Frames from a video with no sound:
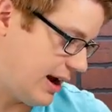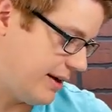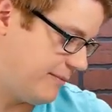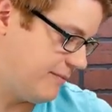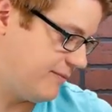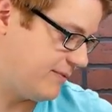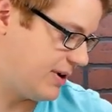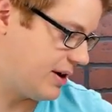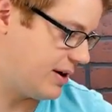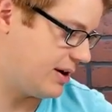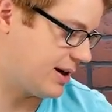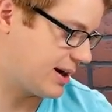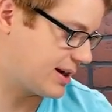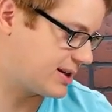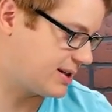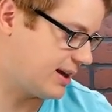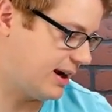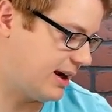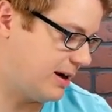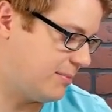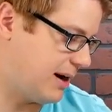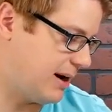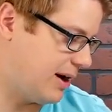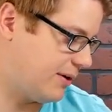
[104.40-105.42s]
I'm very
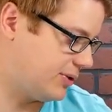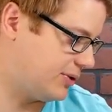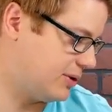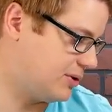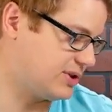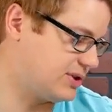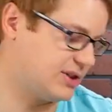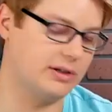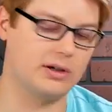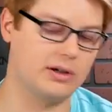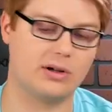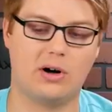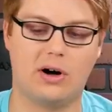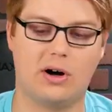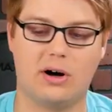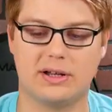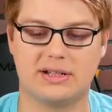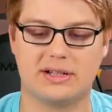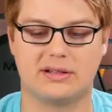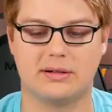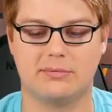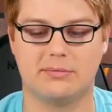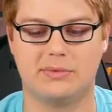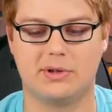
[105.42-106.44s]
excited about. Those look
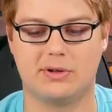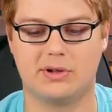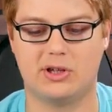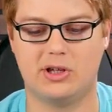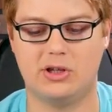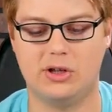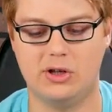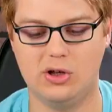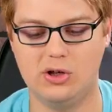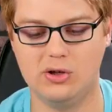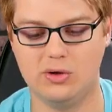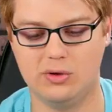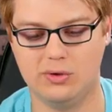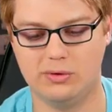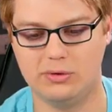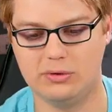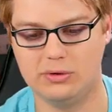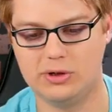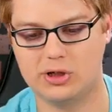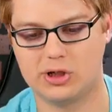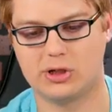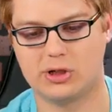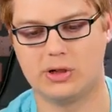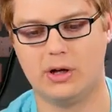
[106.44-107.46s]
awesome, they're
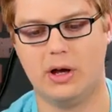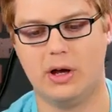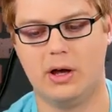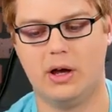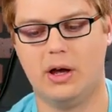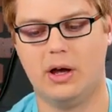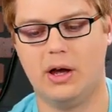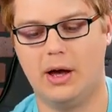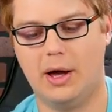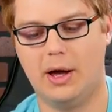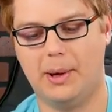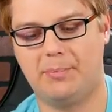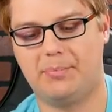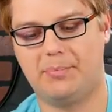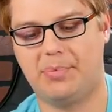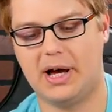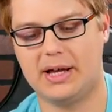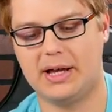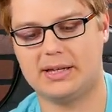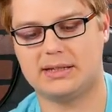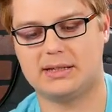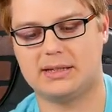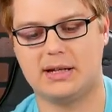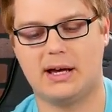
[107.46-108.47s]
huge.
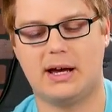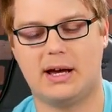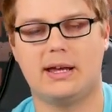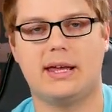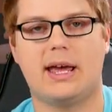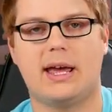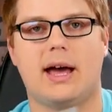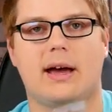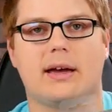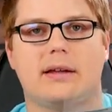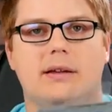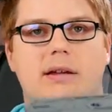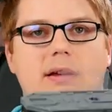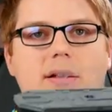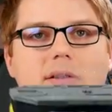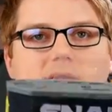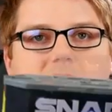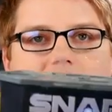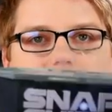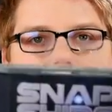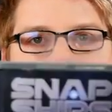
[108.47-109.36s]
But yeah, here's